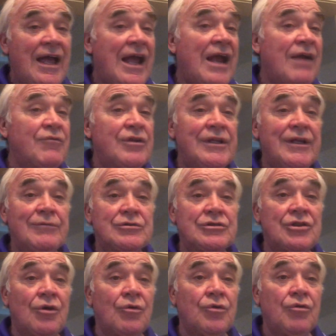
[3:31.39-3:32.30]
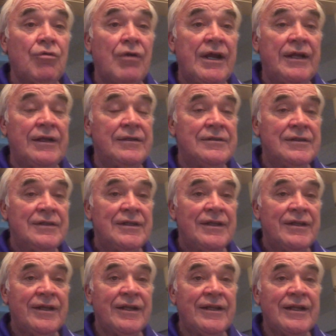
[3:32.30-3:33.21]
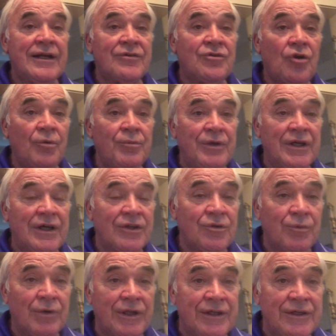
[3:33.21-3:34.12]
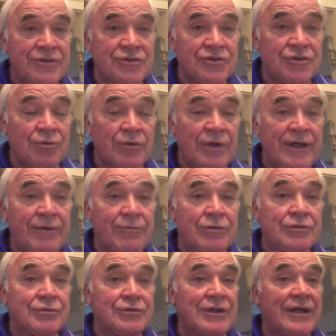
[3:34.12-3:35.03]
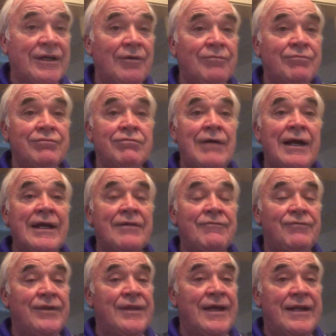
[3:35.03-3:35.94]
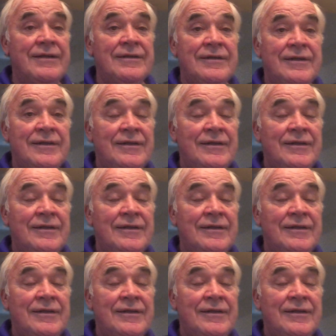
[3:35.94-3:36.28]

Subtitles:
Everything was going great. Then in October, you got 20 inches of rain, which was like a record for that.